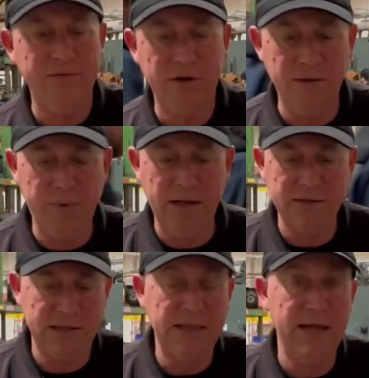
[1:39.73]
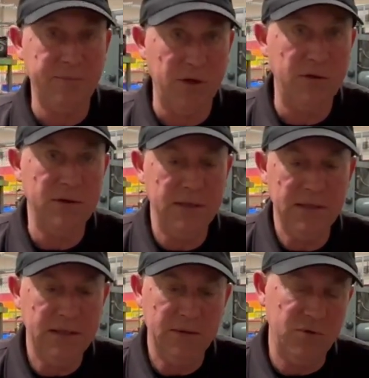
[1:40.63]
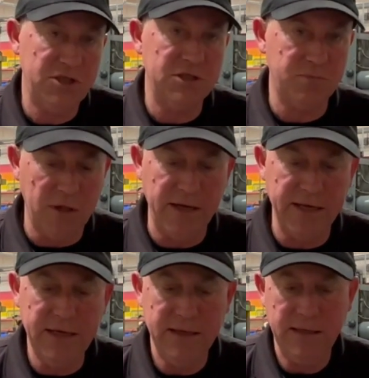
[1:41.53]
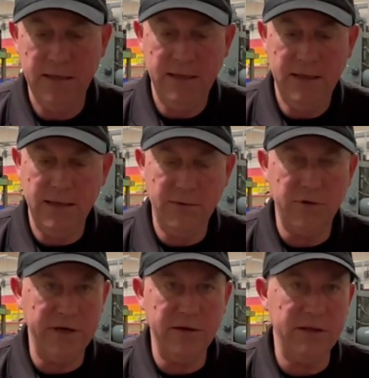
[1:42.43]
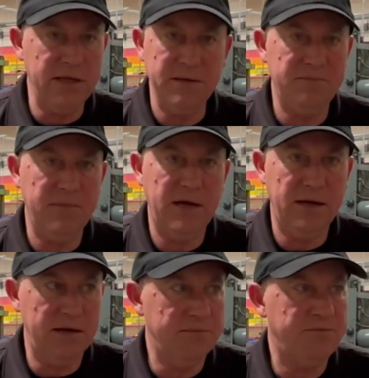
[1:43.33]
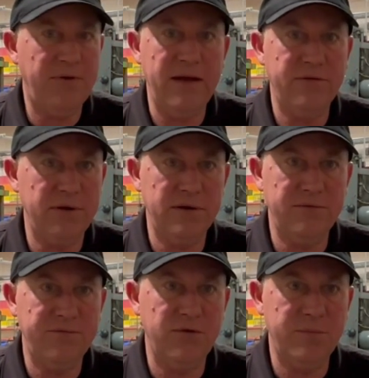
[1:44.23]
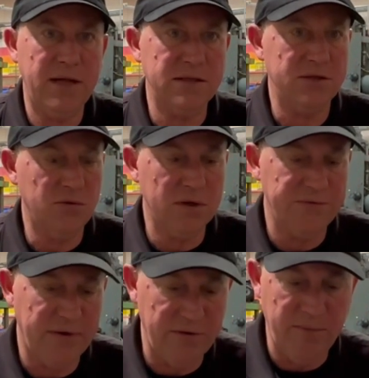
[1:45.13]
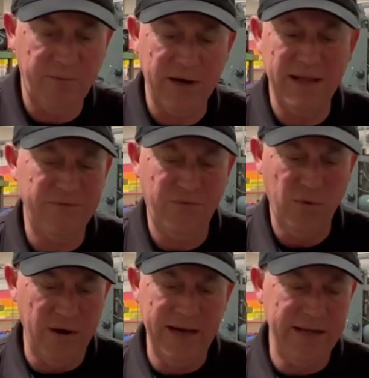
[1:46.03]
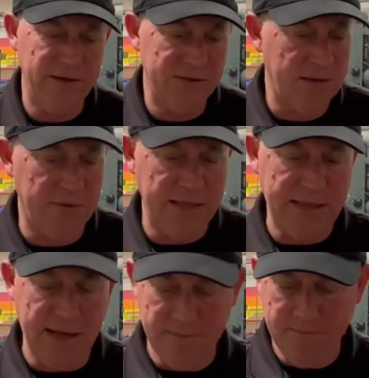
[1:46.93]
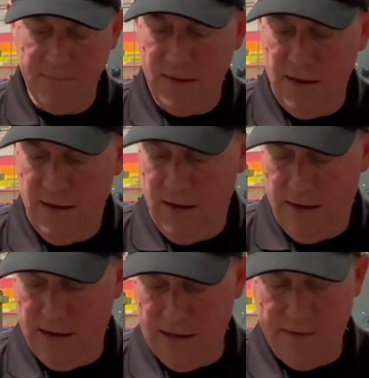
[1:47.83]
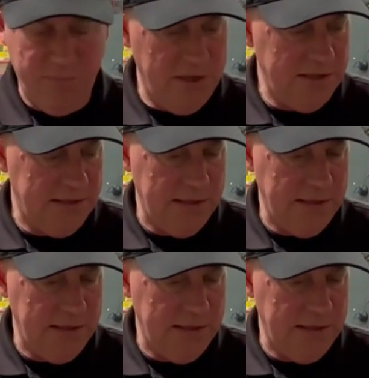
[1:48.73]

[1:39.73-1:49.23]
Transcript: pounds of clamp load, which is plenty. We're nearly 500 foot-pounds of torque, if I remember right, at 480 or something like that. But